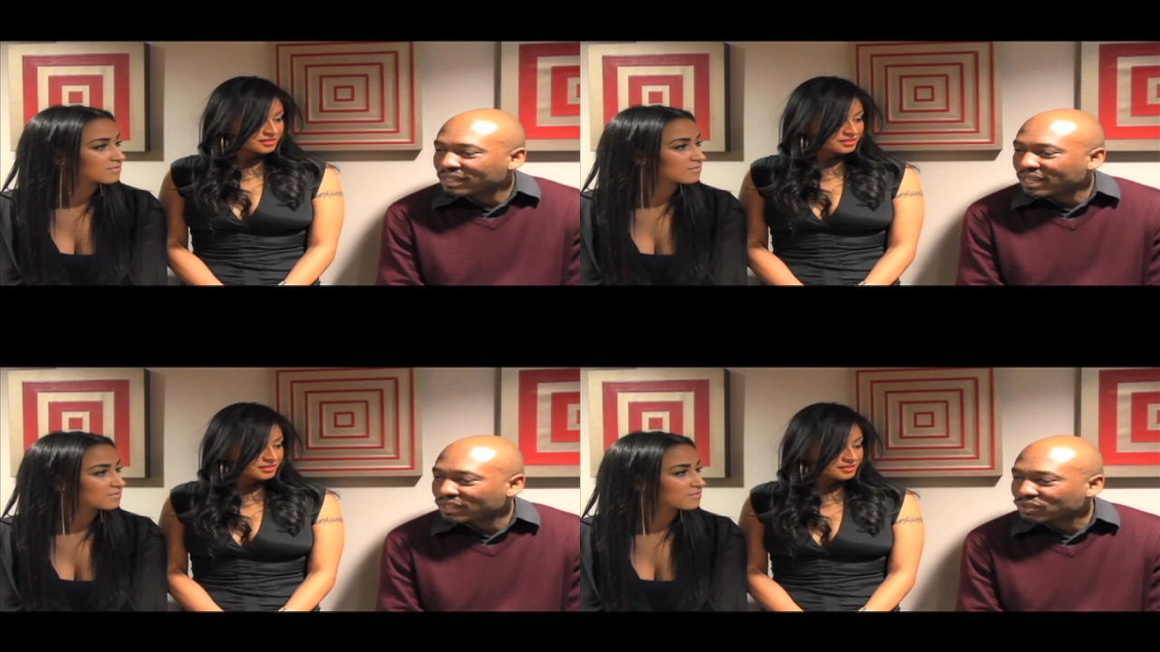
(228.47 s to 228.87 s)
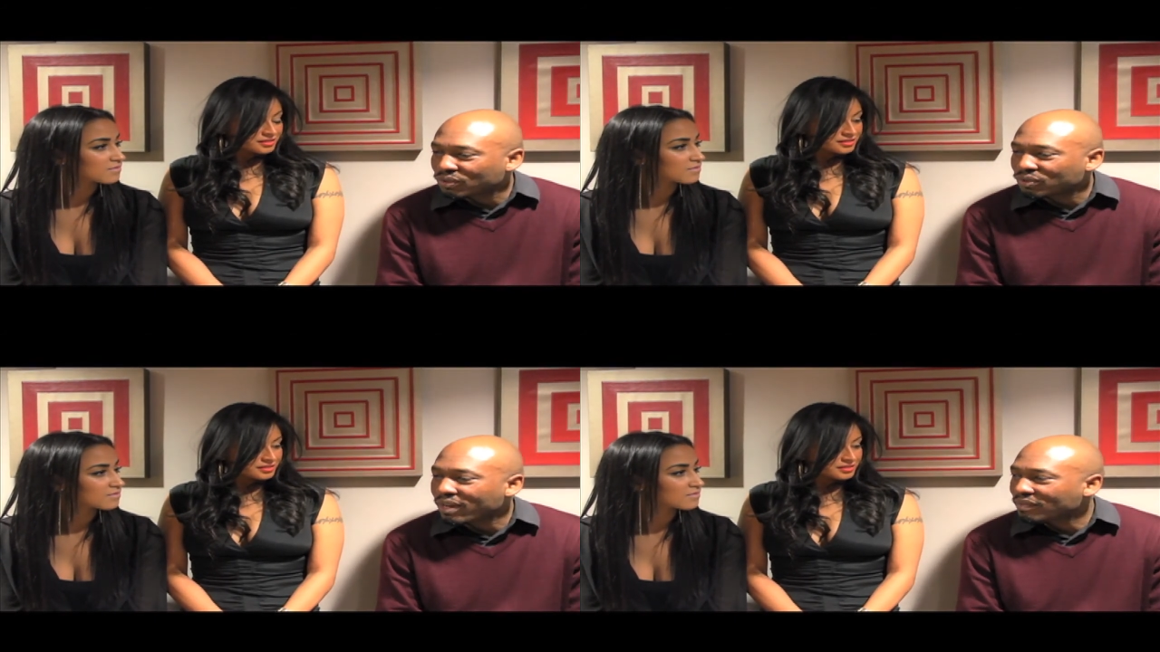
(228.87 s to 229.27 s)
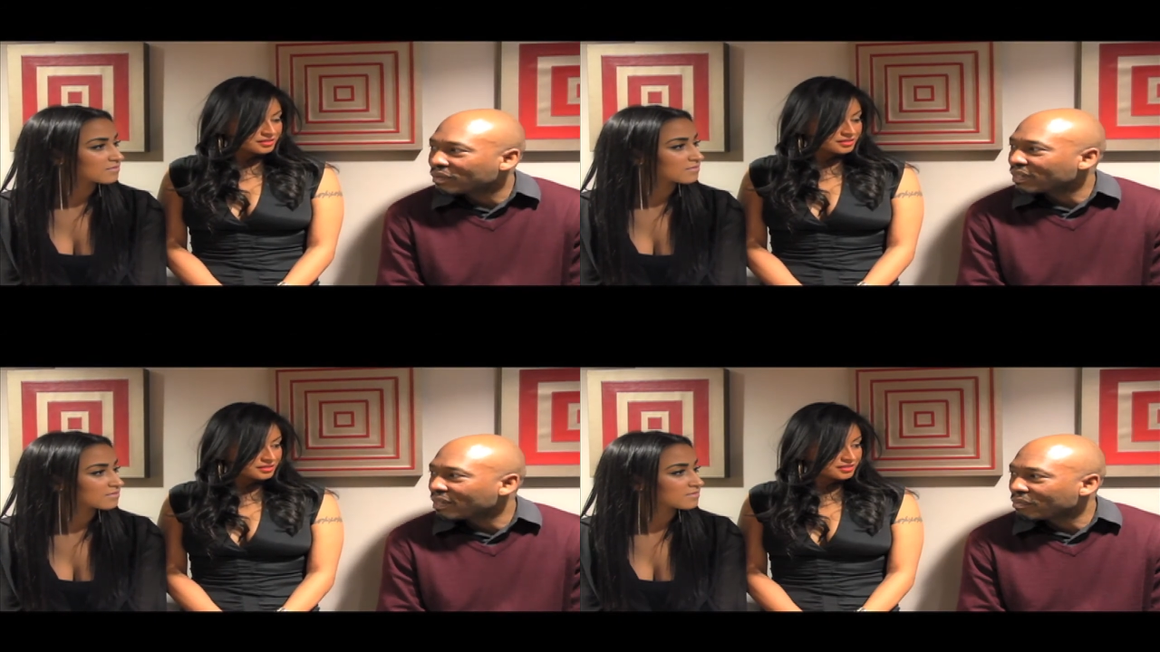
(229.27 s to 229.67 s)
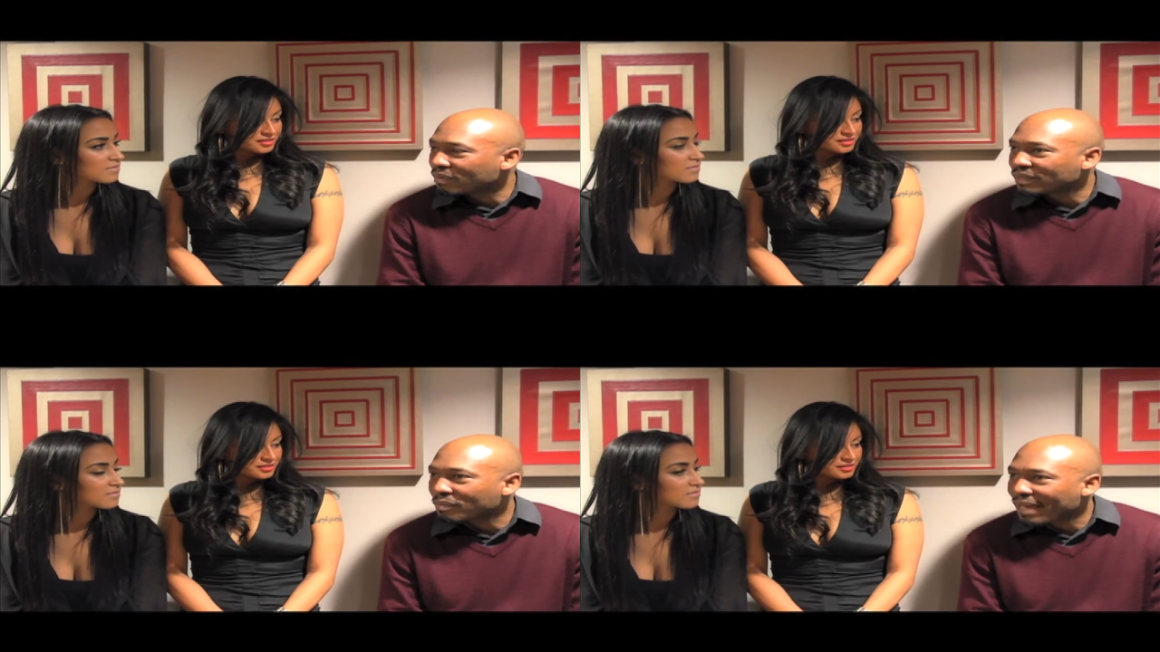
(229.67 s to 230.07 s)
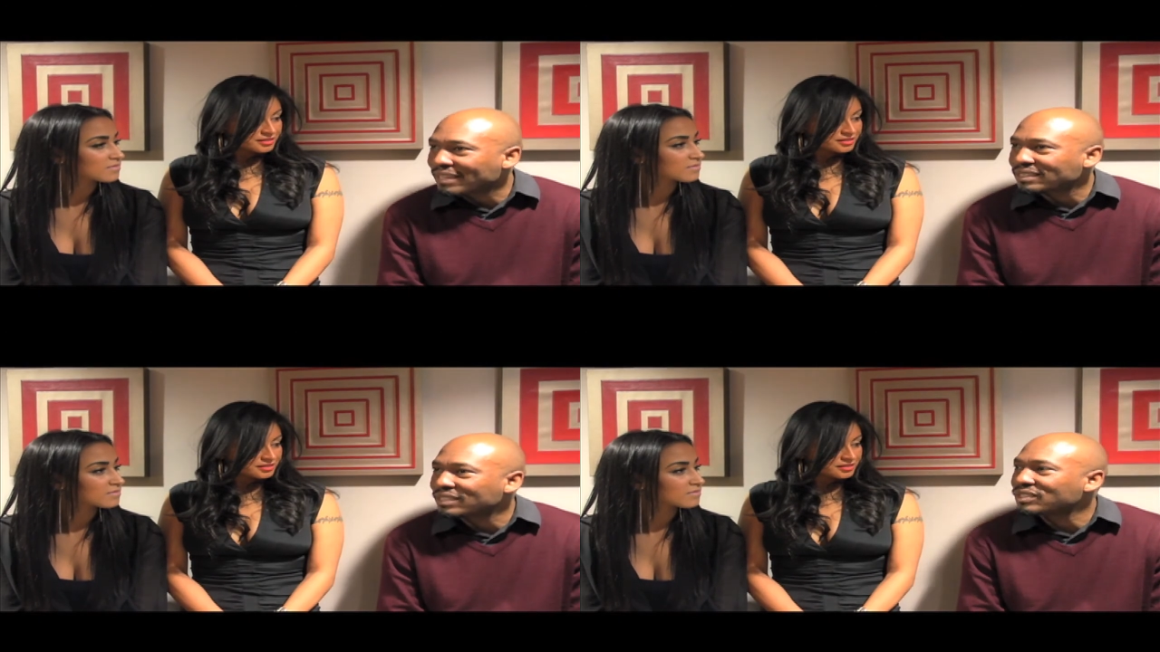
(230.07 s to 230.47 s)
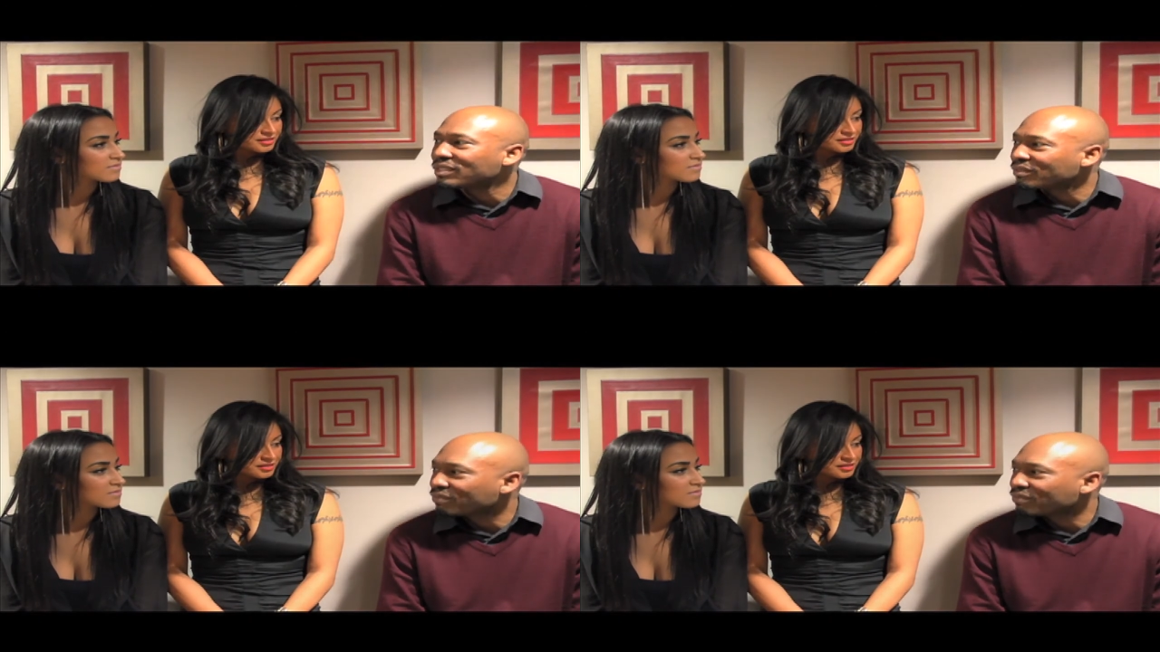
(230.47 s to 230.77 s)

Speaker 1: and so you have the uh, capacity to